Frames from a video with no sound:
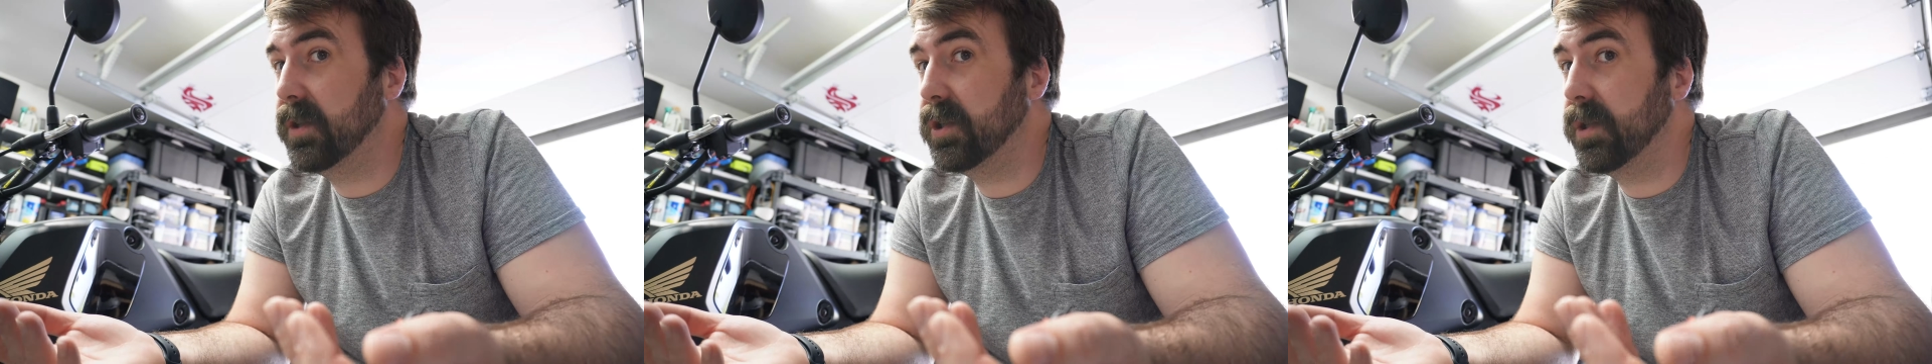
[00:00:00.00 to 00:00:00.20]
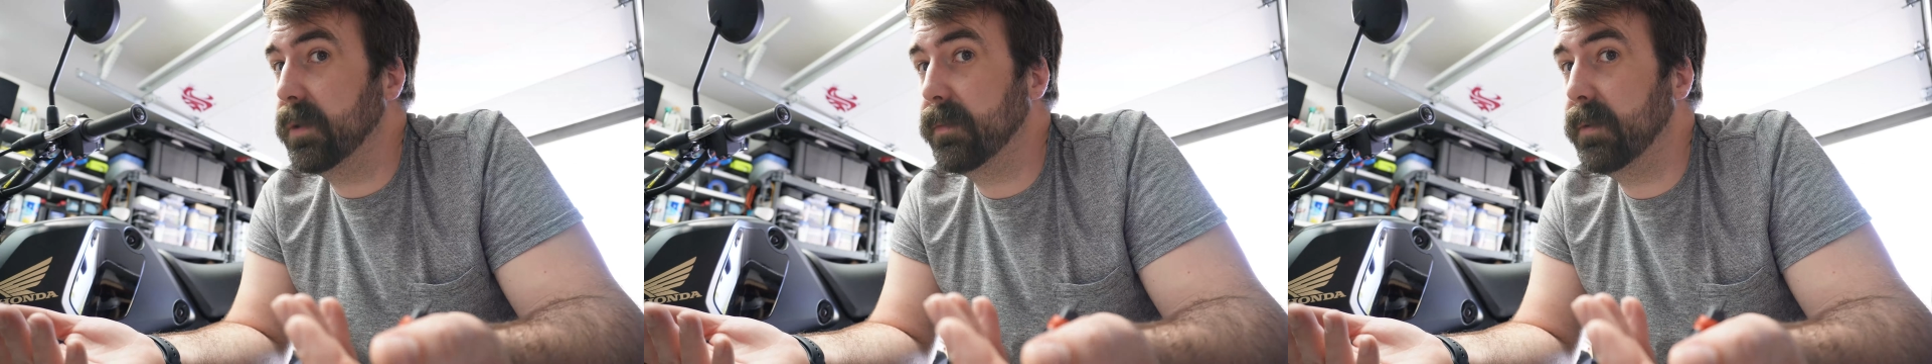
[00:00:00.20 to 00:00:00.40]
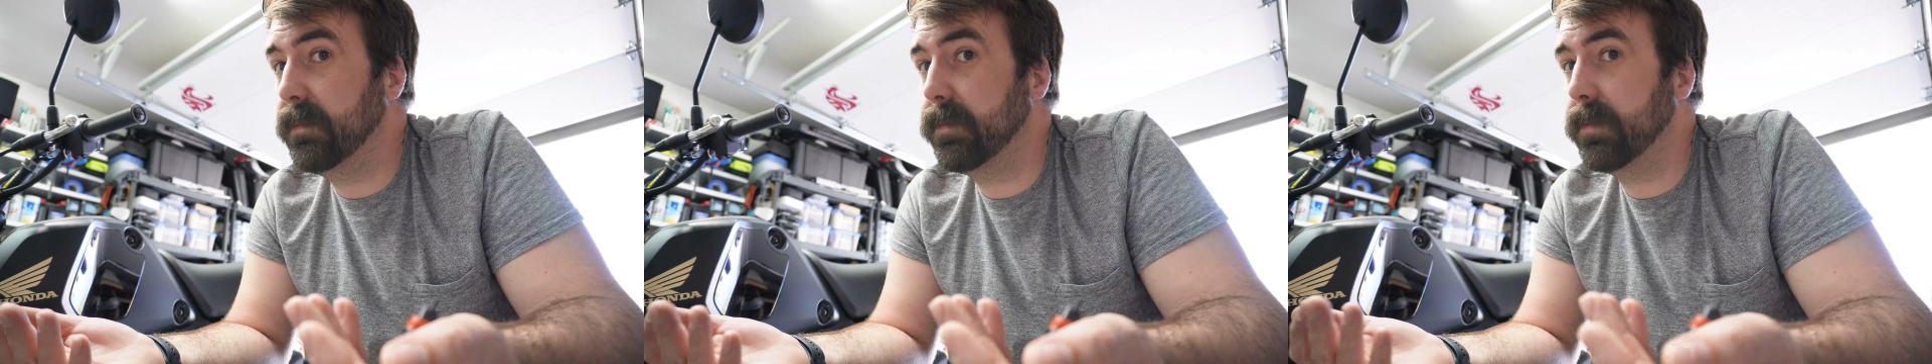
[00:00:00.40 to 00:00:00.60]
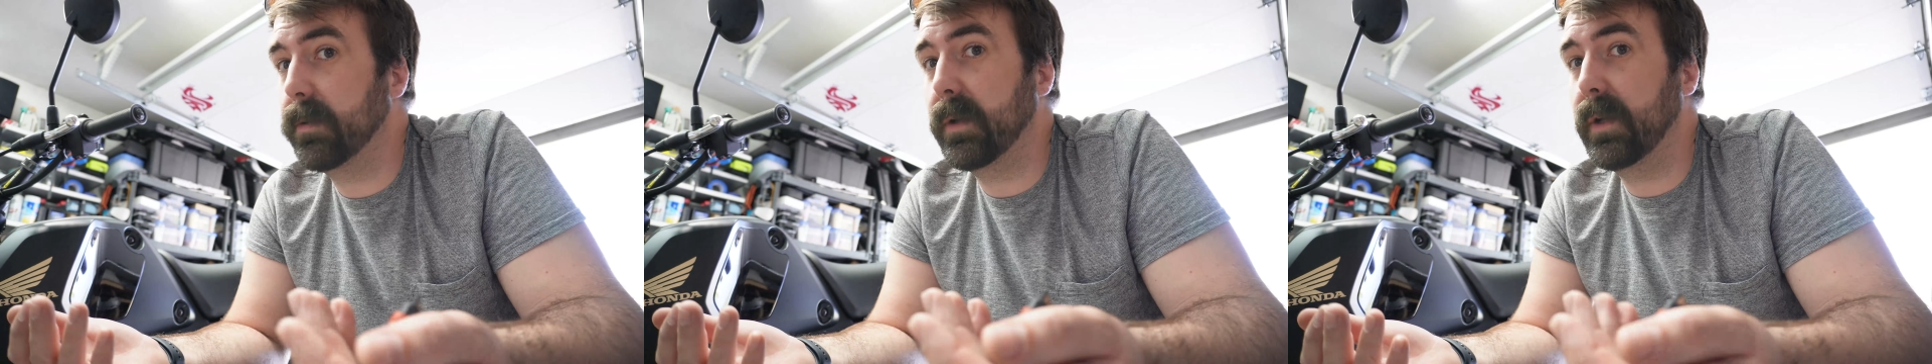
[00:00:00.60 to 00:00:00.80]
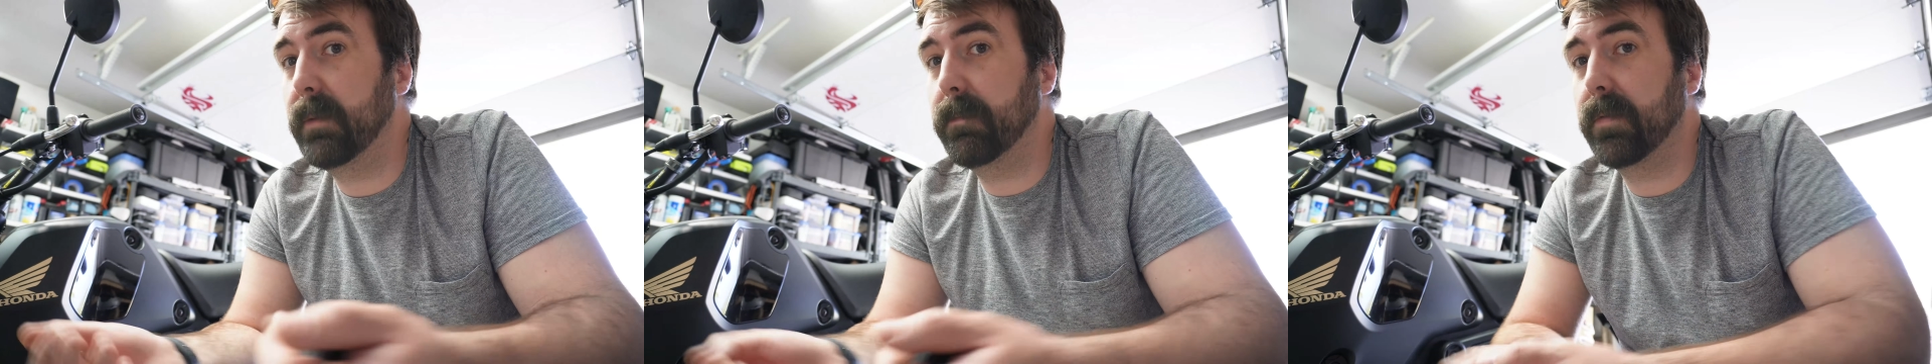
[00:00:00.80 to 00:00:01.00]
should be
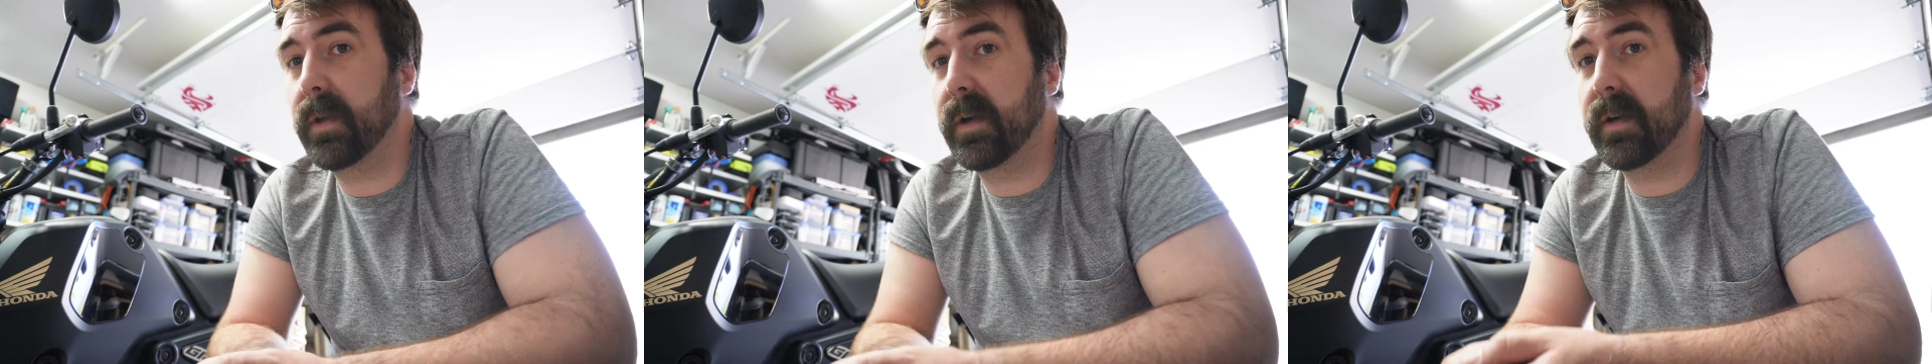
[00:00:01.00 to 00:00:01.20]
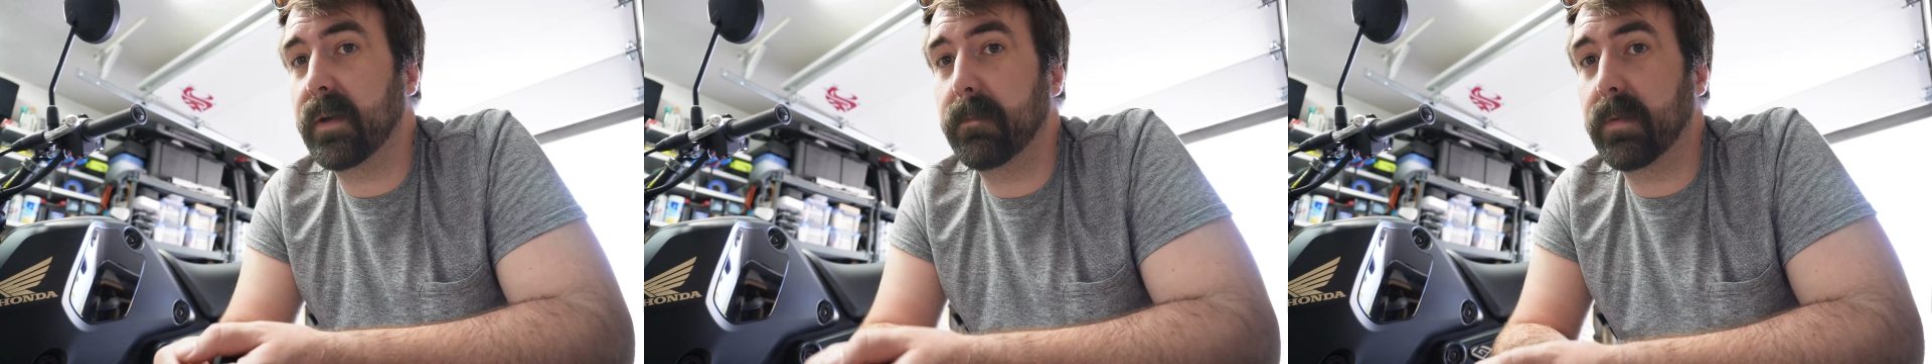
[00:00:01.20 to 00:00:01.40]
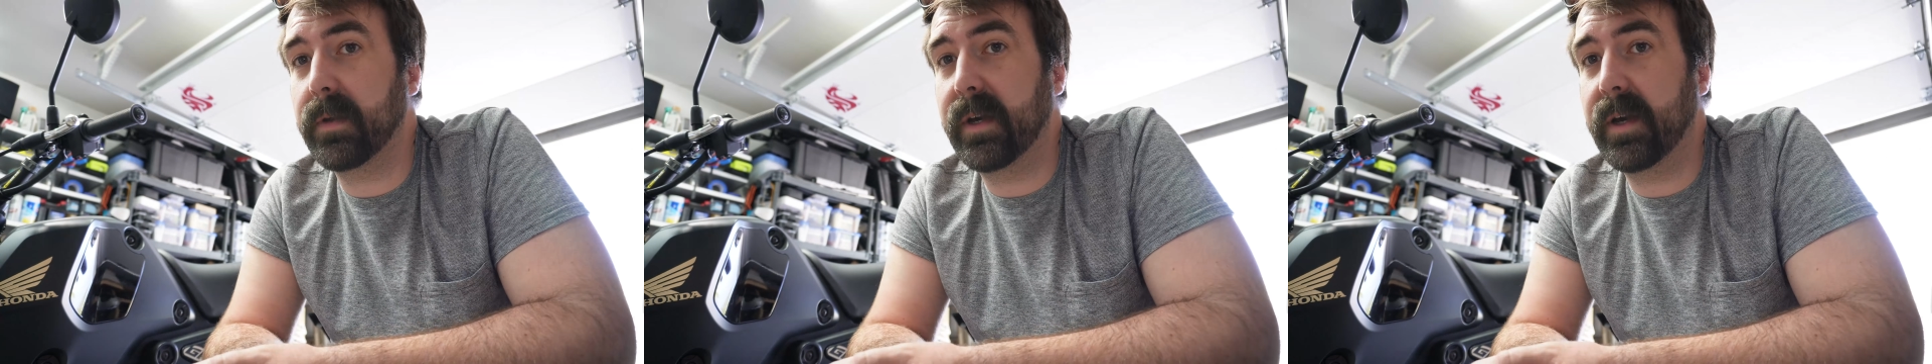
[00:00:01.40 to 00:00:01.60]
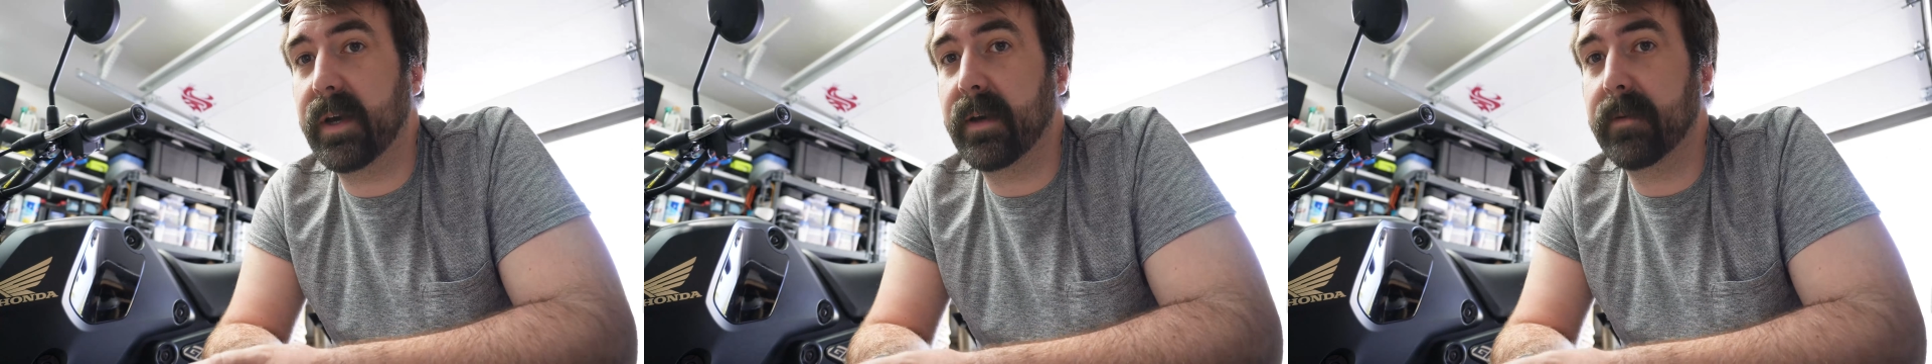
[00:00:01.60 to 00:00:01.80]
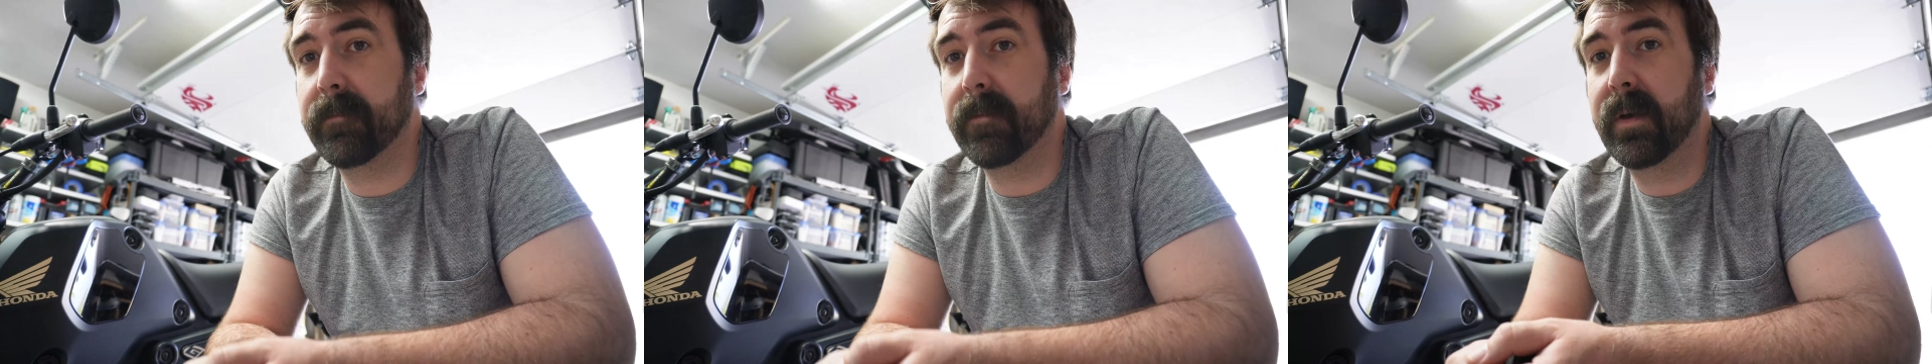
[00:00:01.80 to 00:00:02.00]
pretty plug and
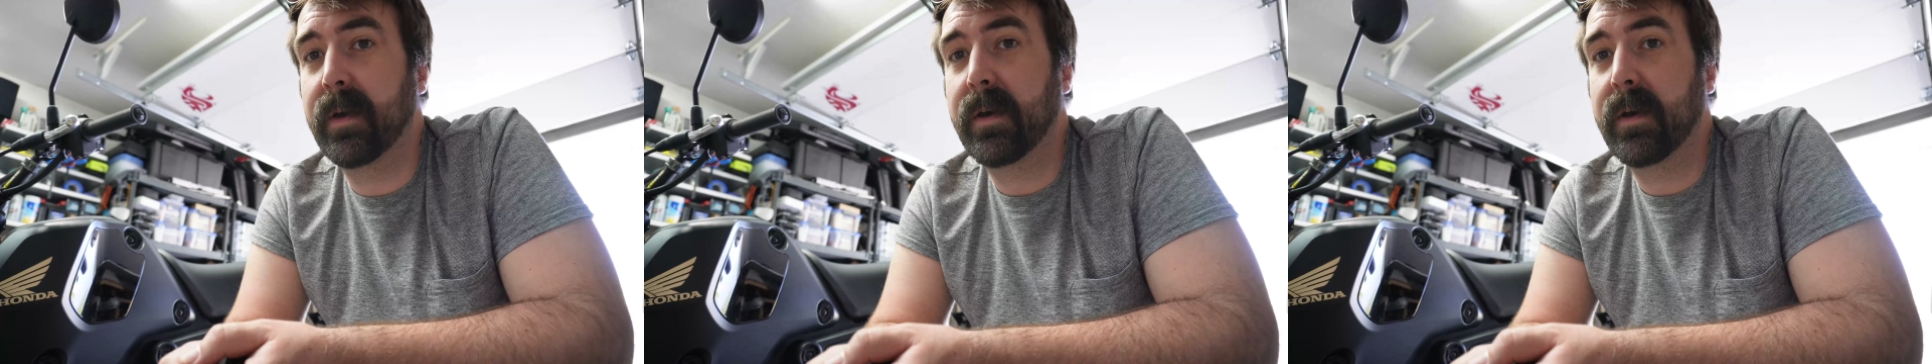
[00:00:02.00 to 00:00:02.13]
play.